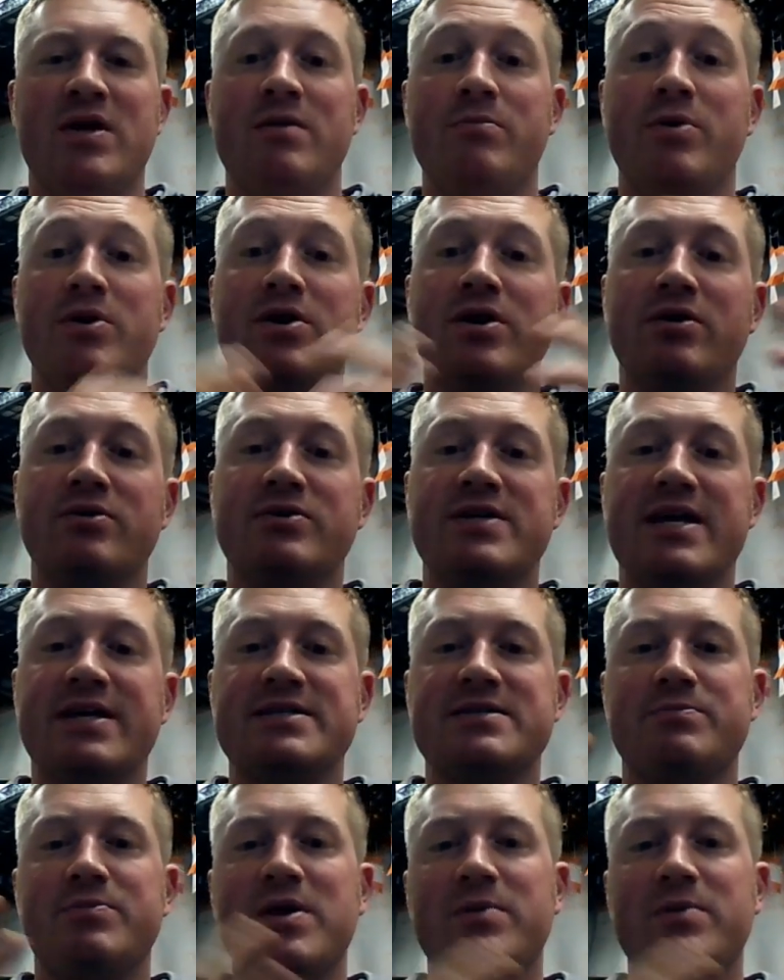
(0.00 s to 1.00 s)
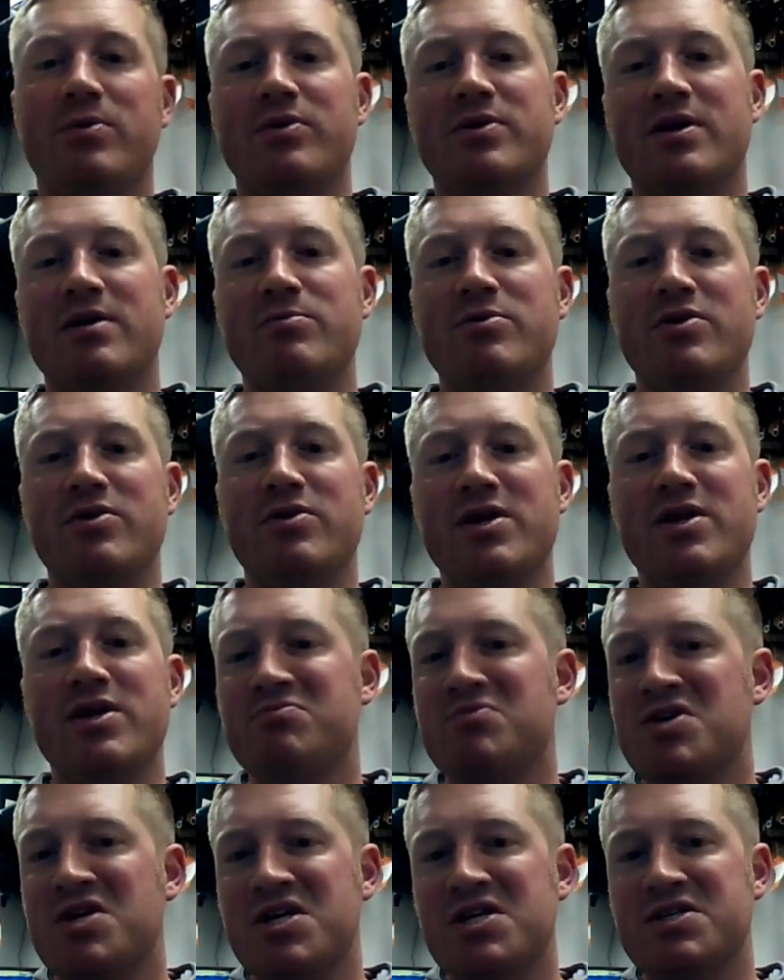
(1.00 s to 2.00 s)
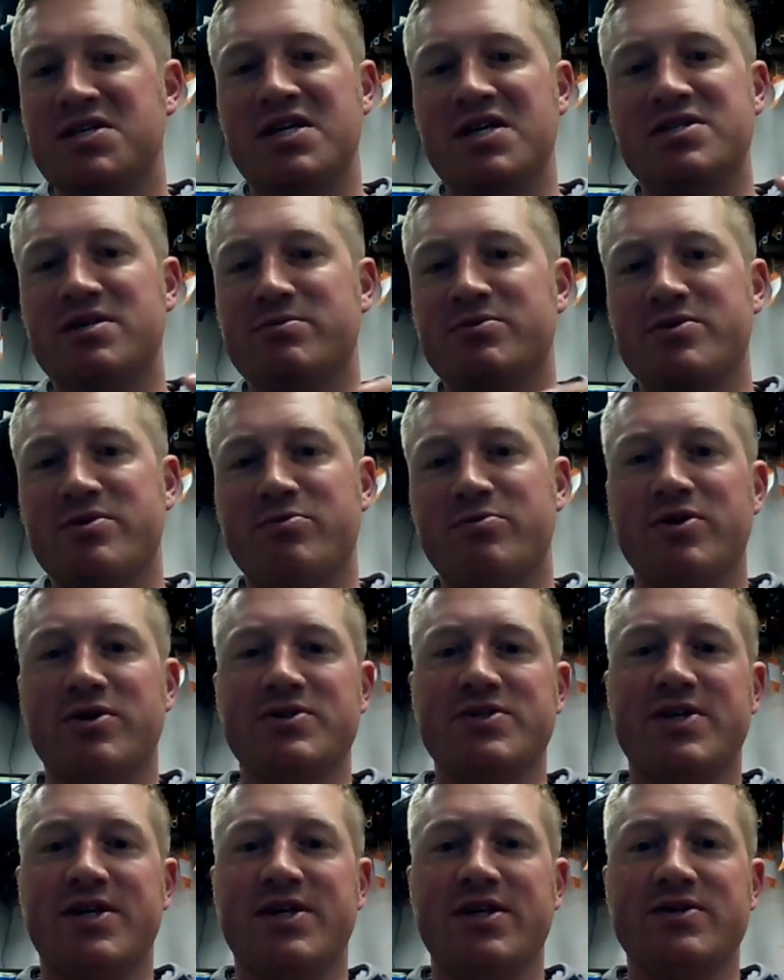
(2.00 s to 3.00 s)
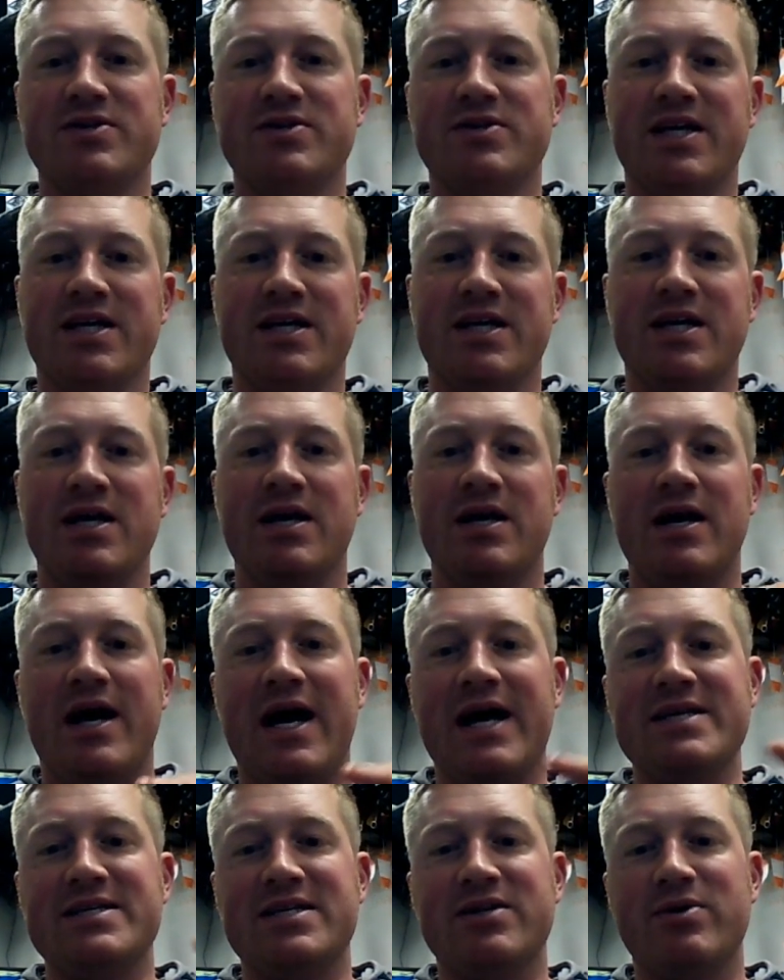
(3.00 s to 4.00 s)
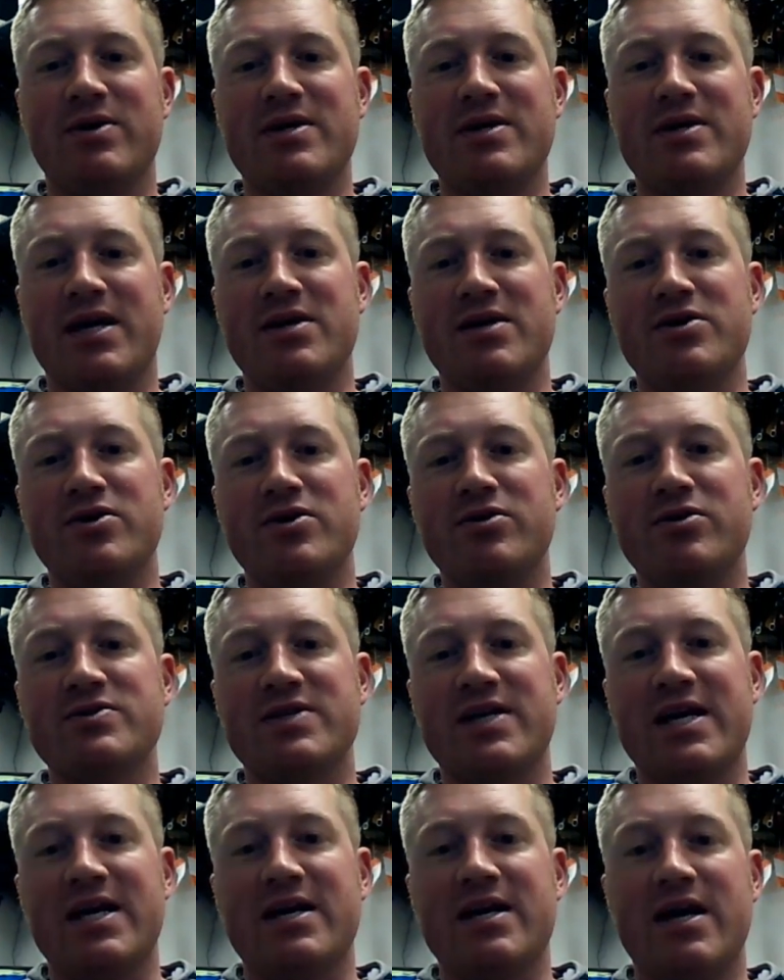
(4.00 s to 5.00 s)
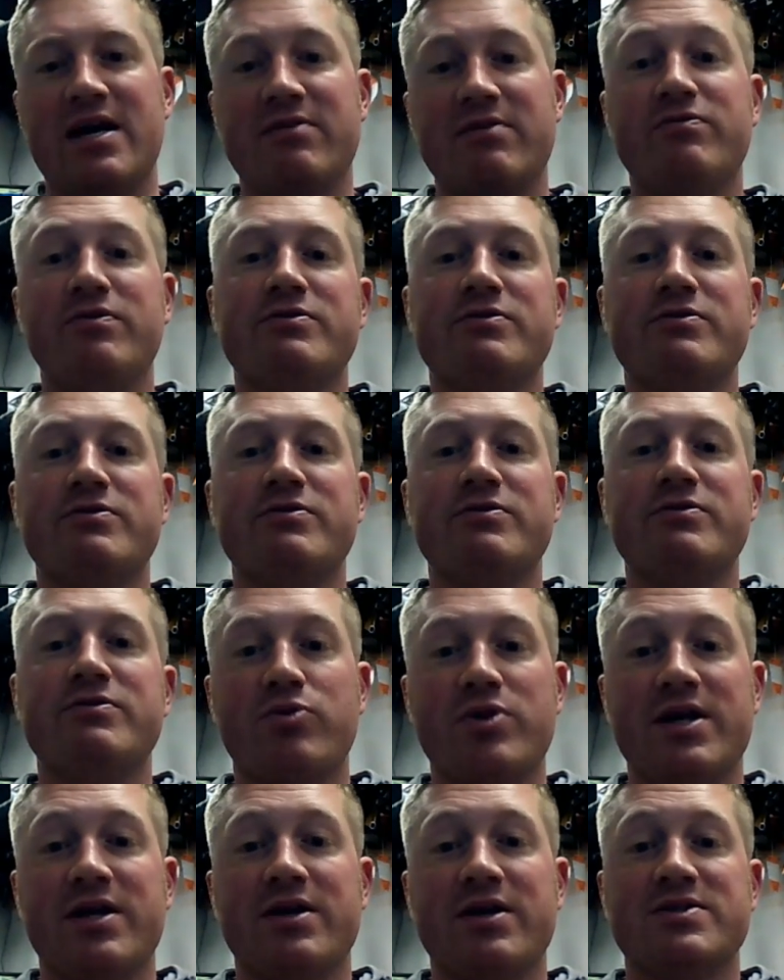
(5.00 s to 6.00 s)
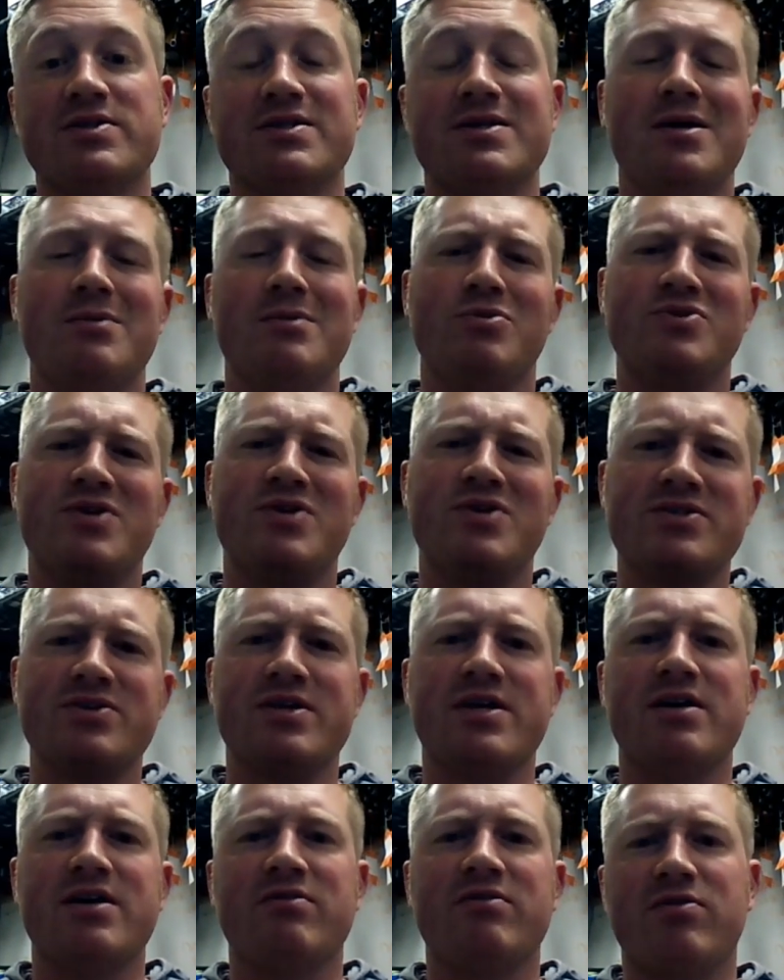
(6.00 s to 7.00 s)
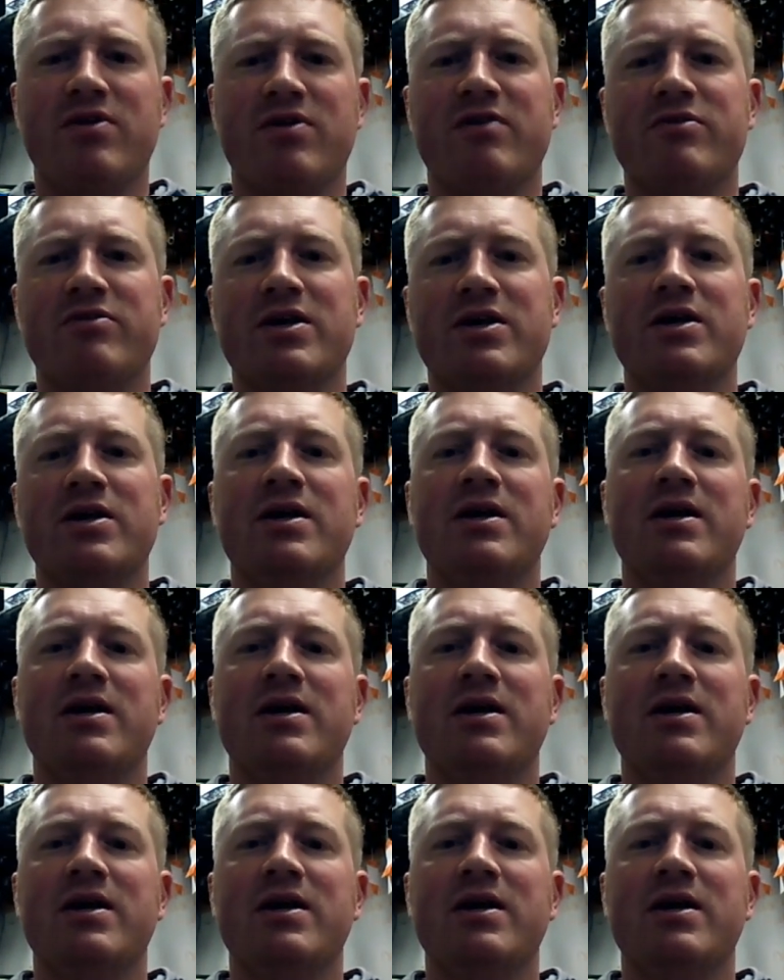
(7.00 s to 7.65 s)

But, take some people in the community, teach them some real skills that ideally they can use in future careers, potentially here forever.